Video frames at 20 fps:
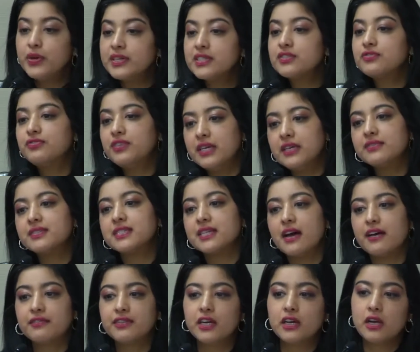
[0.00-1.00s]
be
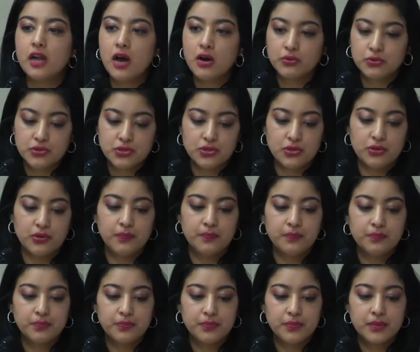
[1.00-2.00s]
equal, women
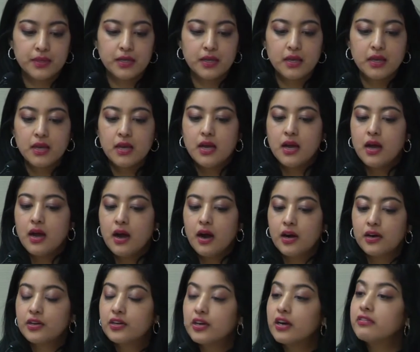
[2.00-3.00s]
and
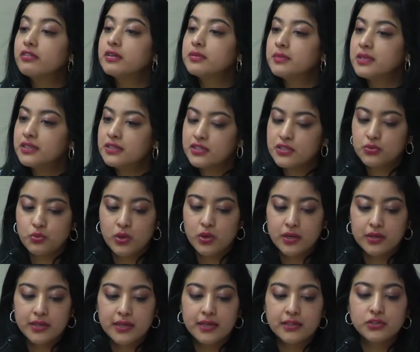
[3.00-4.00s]
girls need to be
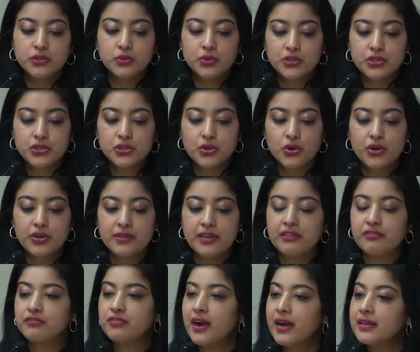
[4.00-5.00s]
able to live without
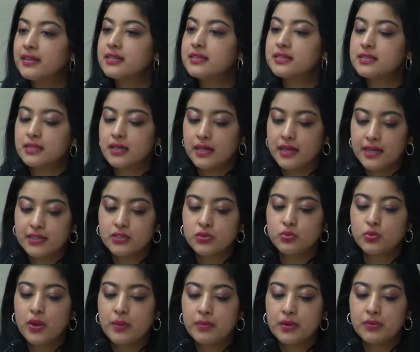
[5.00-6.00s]
violence. Violence
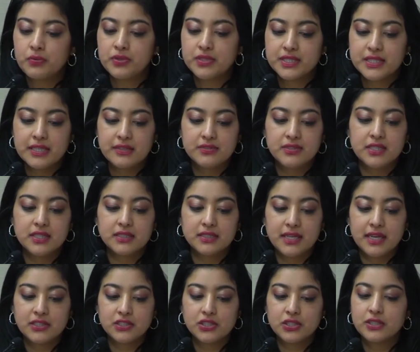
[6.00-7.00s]
against women receives the
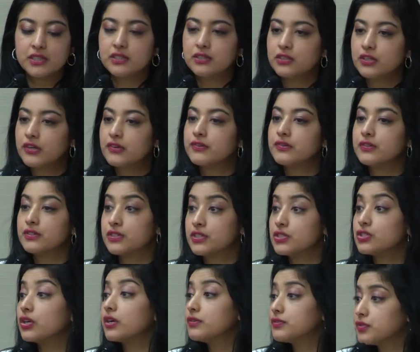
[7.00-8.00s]
attention it
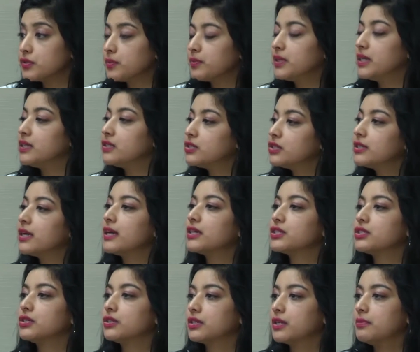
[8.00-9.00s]
deserves from the
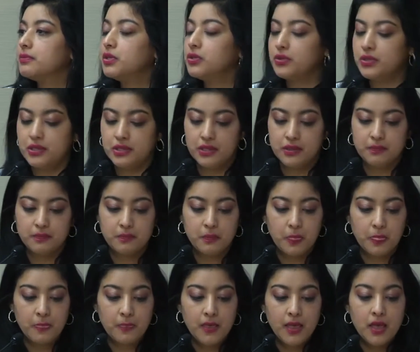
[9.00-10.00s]
international community.
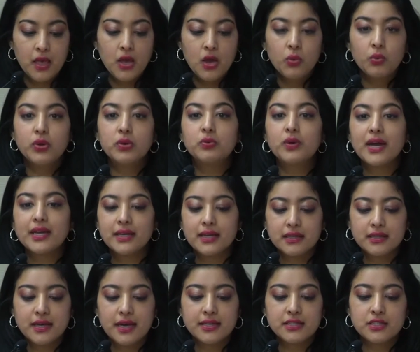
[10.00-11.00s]
We
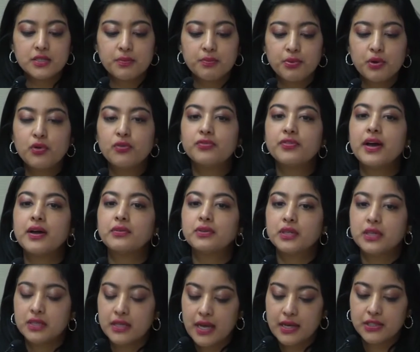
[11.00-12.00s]
recognize the
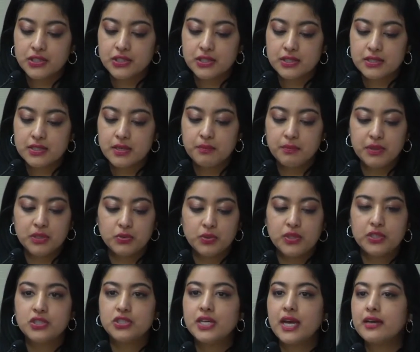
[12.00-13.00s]
profound connections
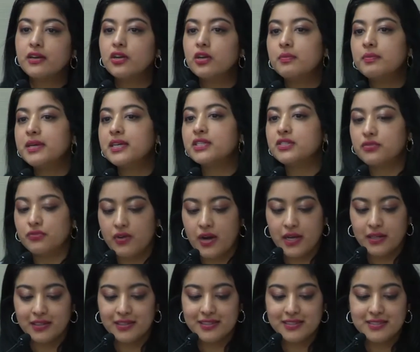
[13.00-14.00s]
between gender-based
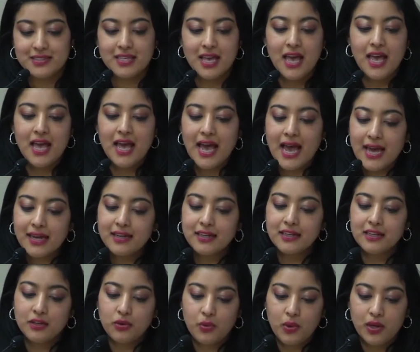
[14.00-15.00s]
violence and
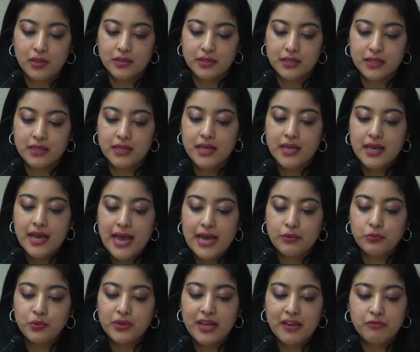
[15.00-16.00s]
inequality,
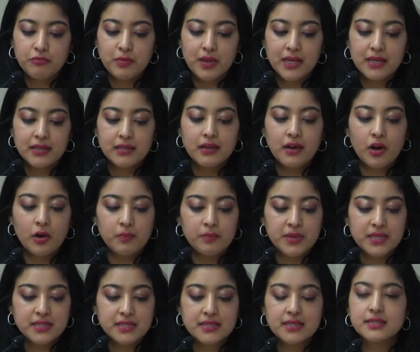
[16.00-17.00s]
and we have made it our
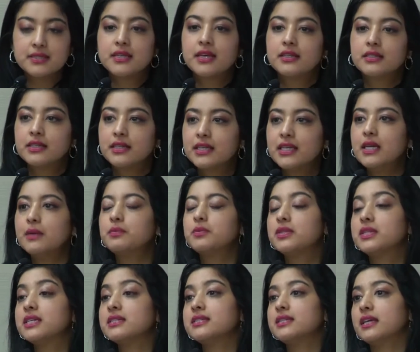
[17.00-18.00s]
business to
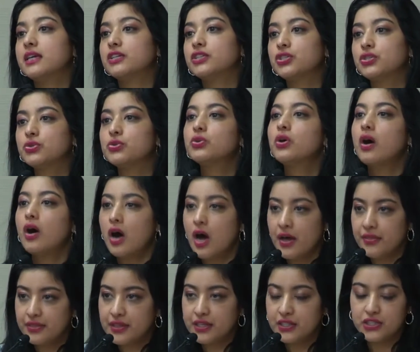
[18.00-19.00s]
keep this issue
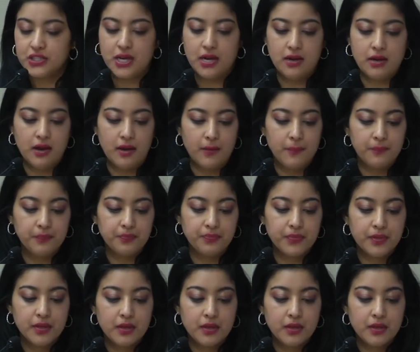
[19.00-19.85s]
on the agenda.